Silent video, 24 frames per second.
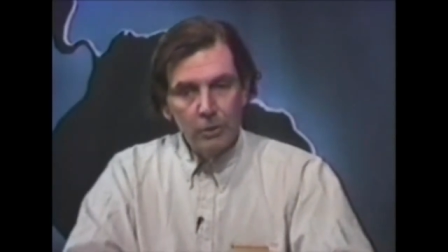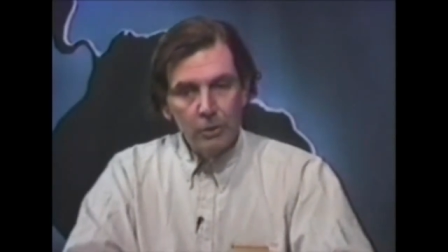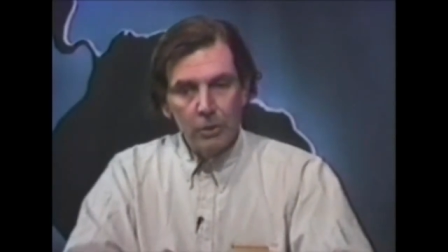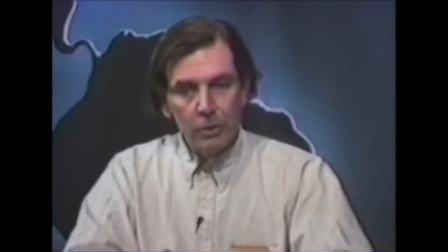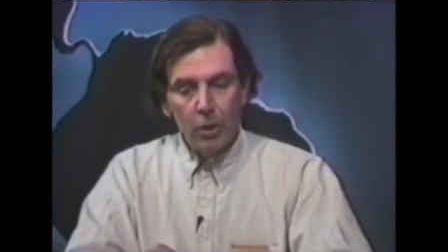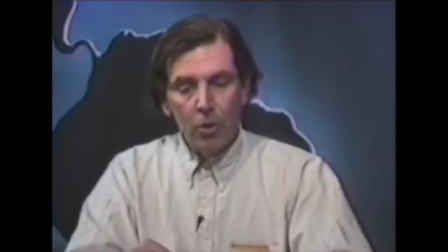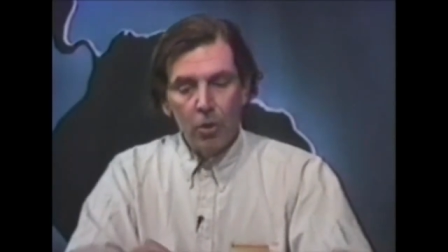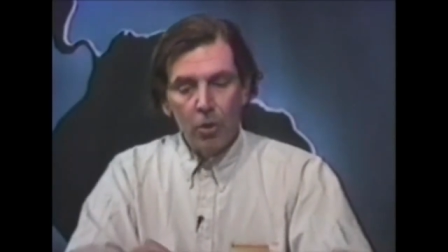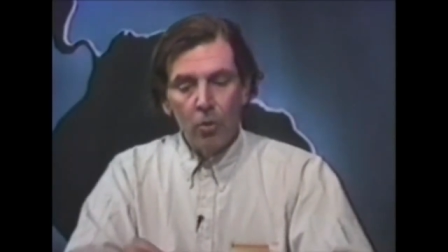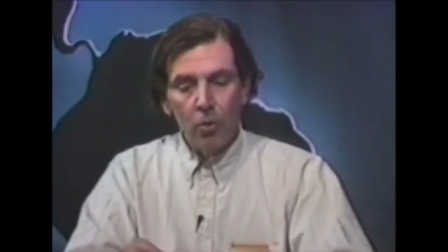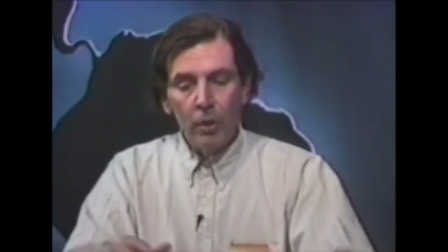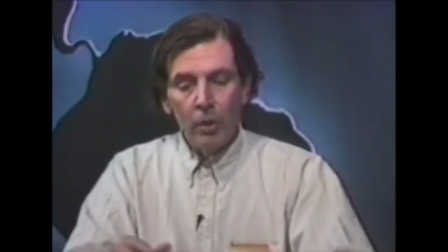
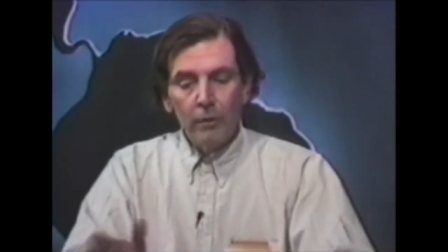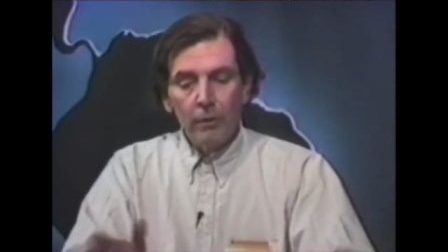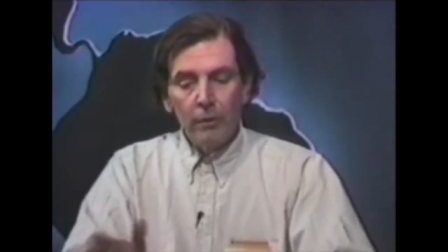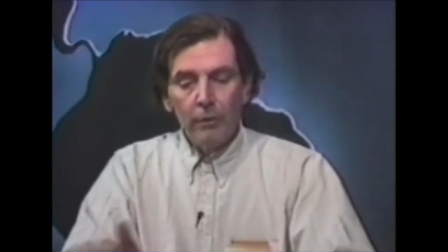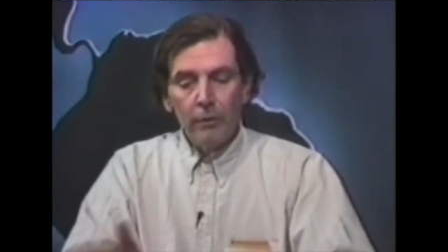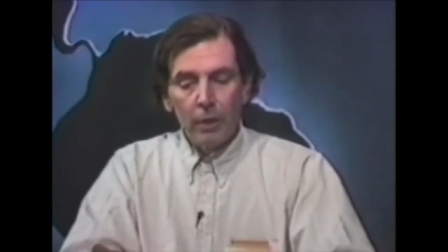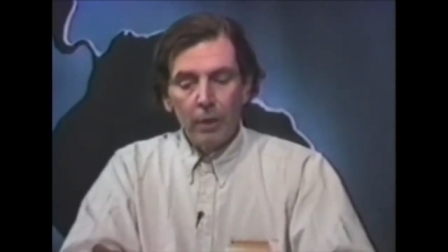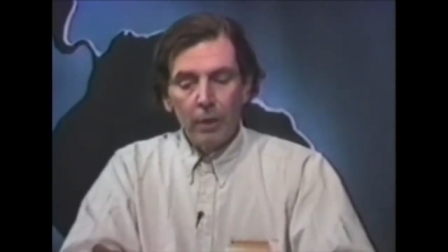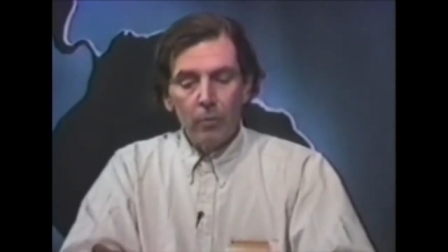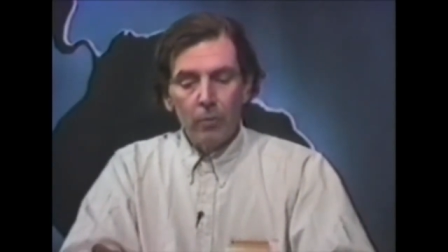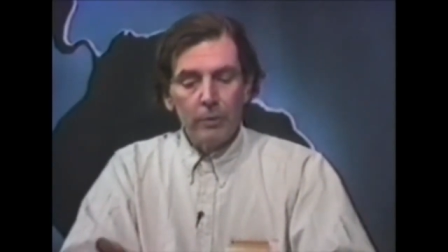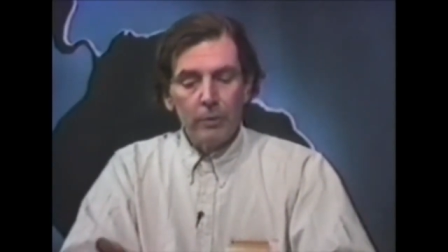So
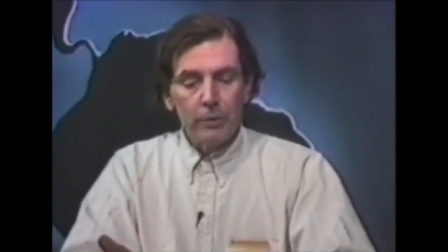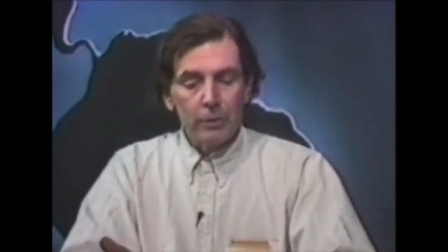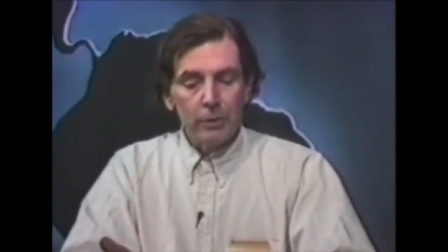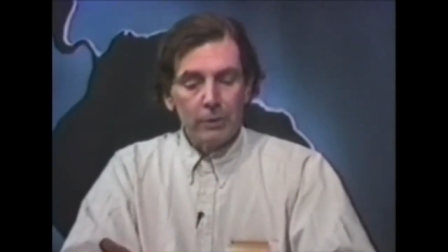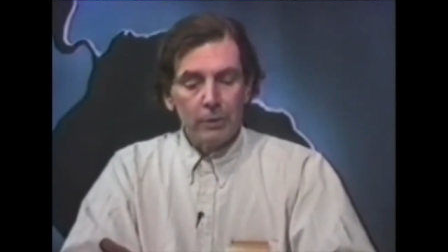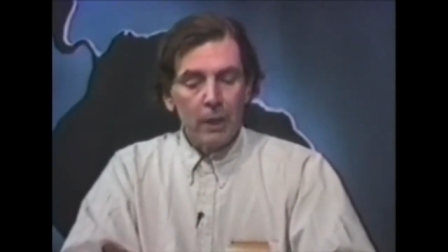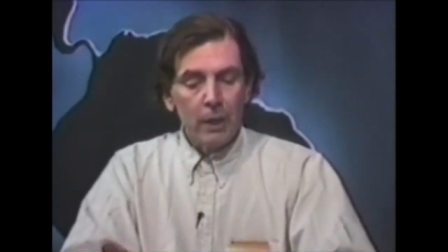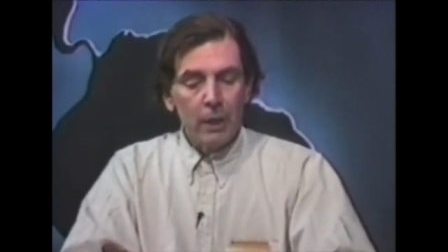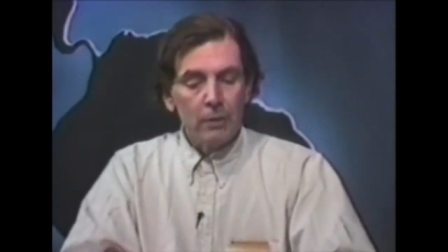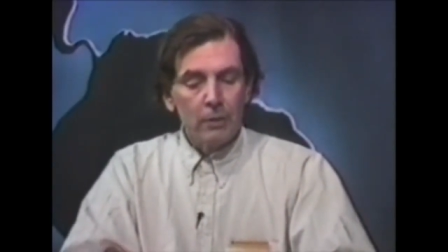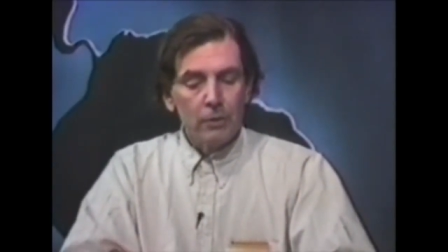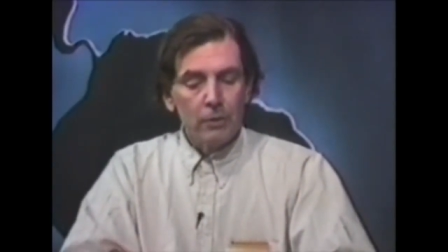there was a
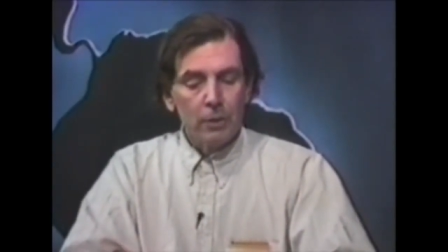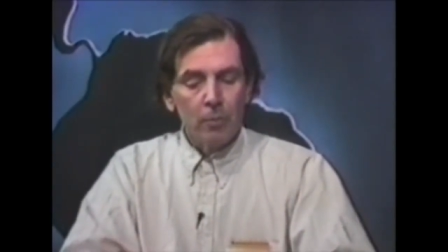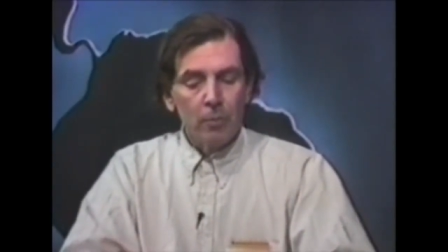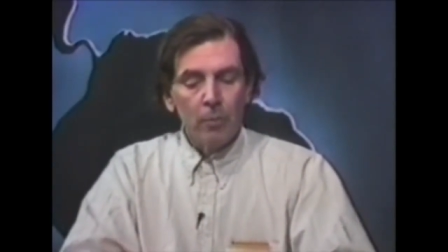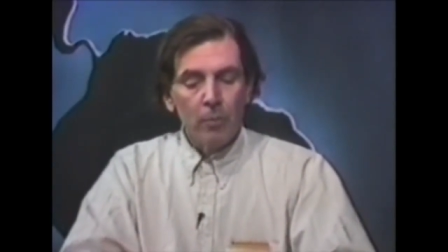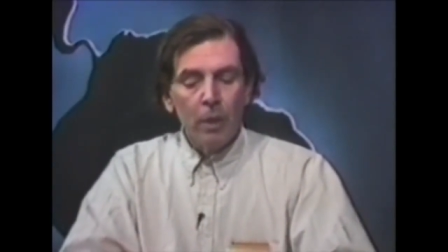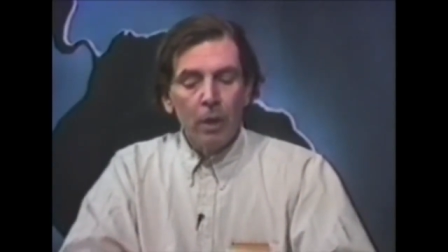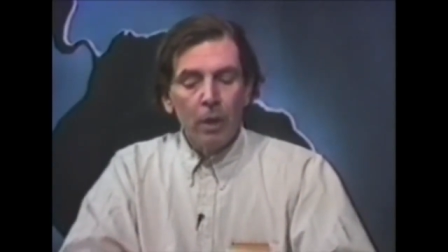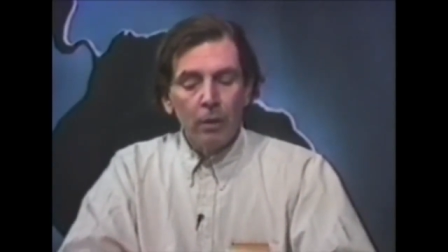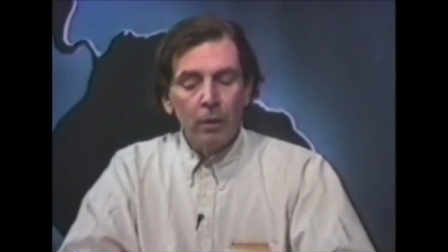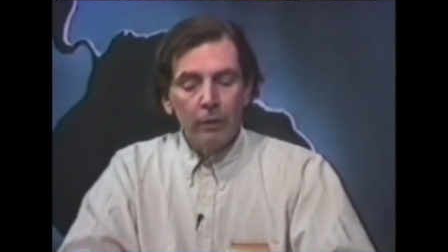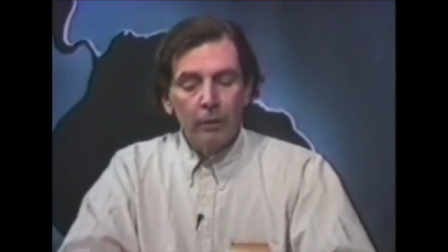sense
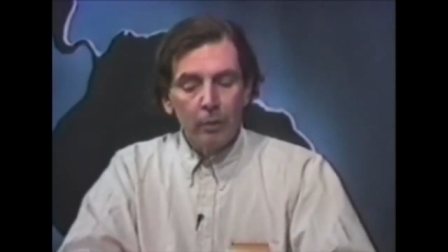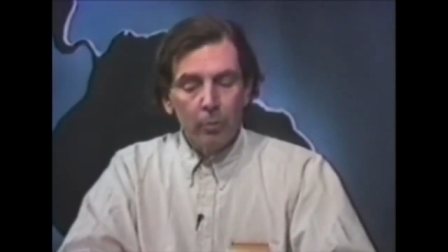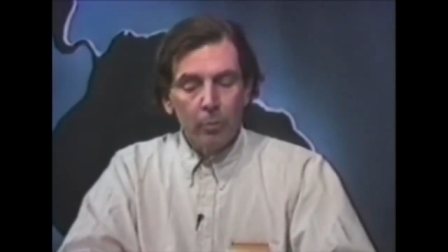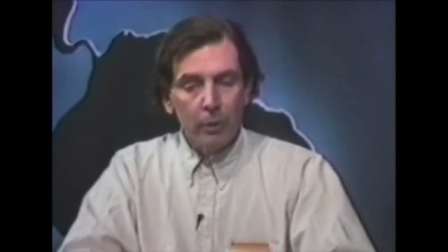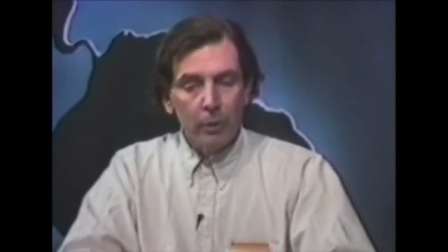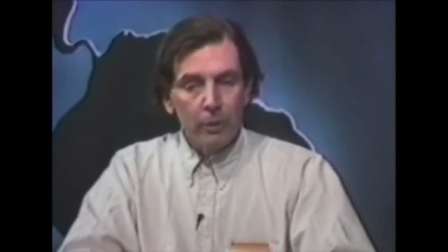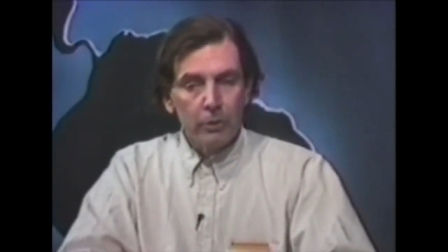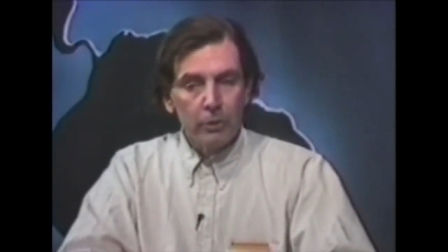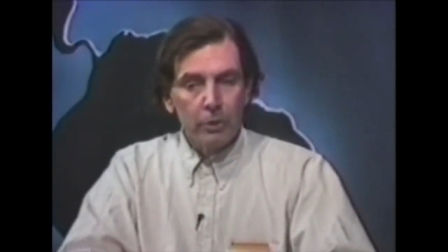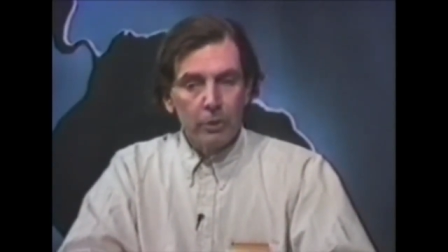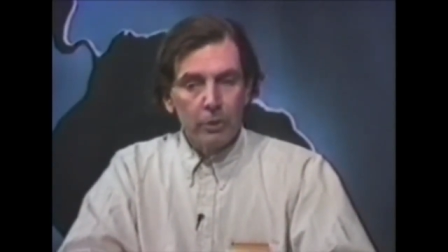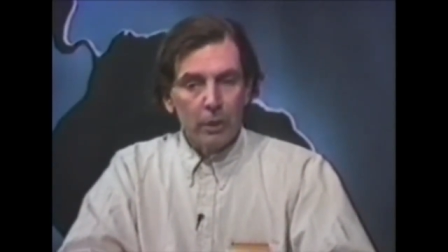among the
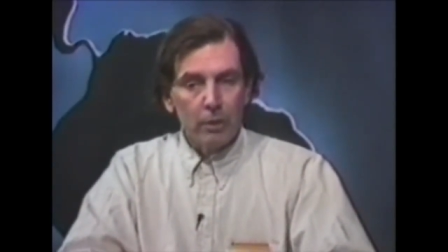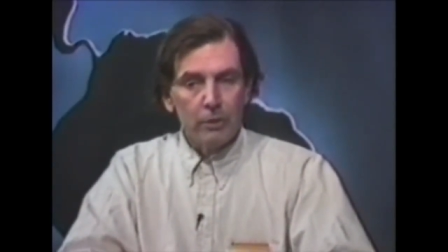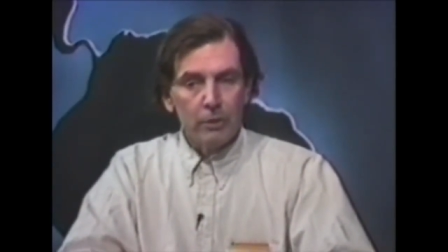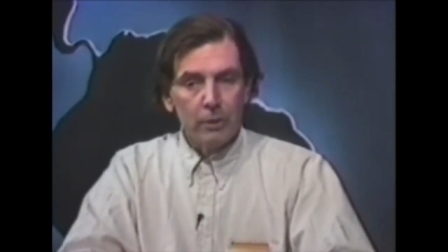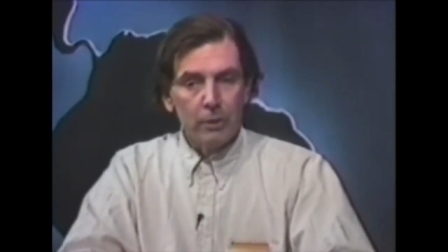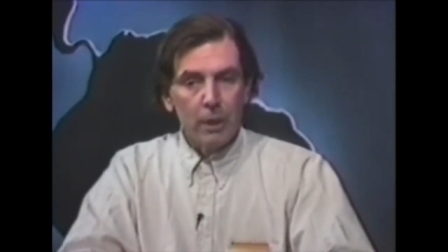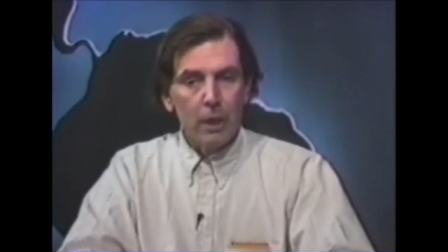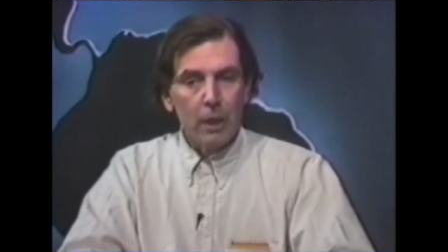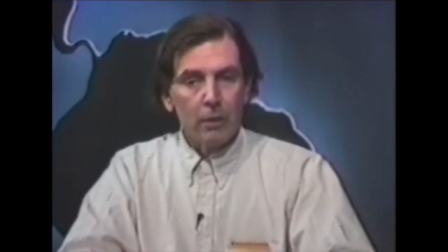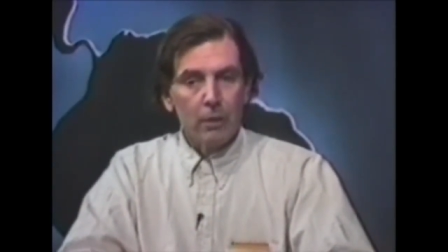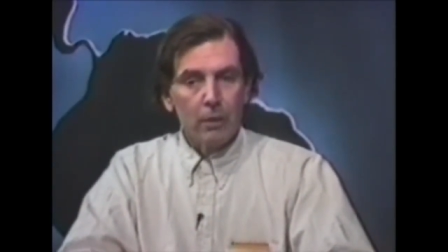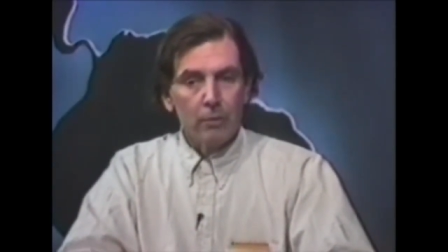British
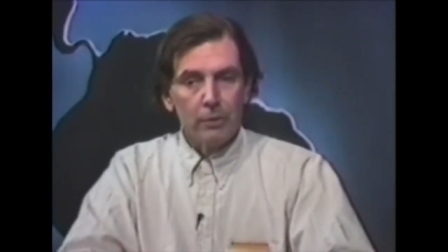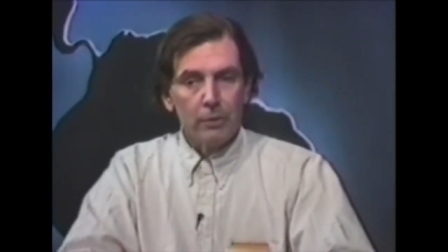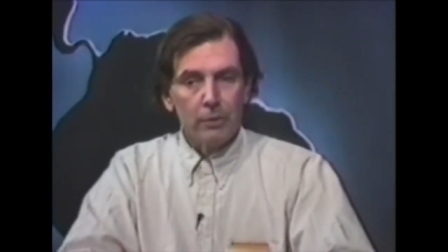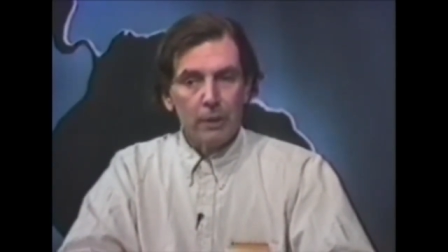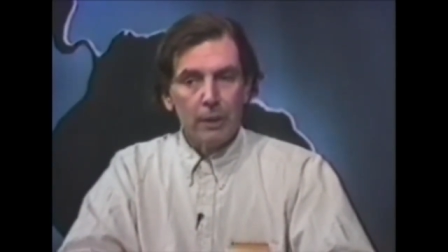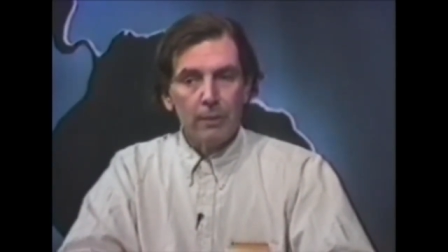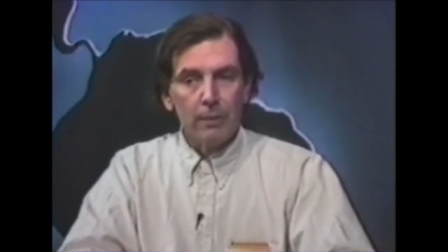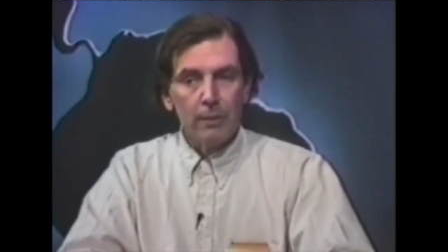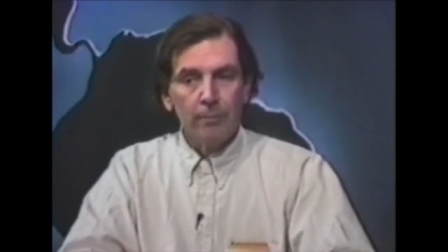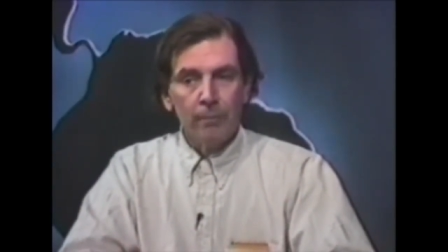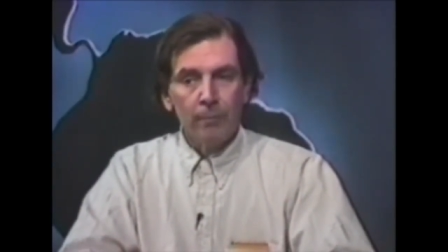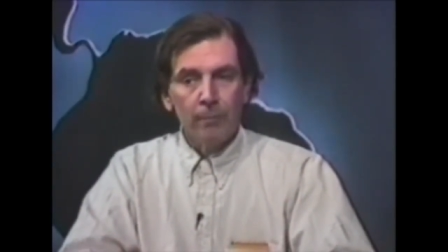
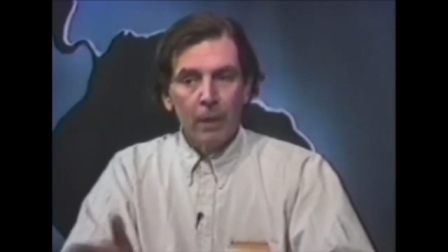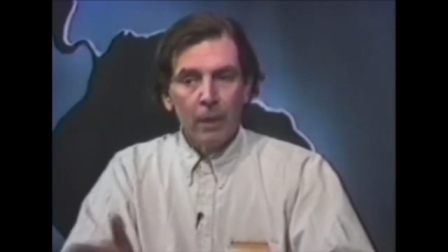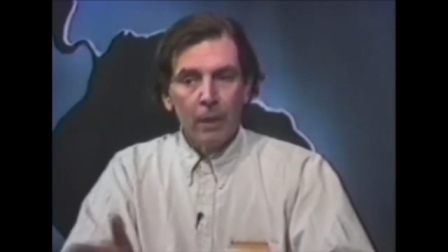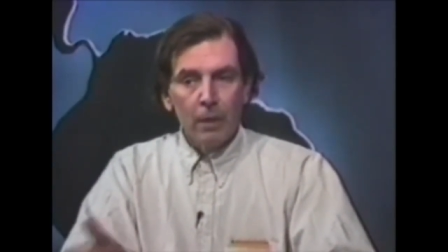aristocracy,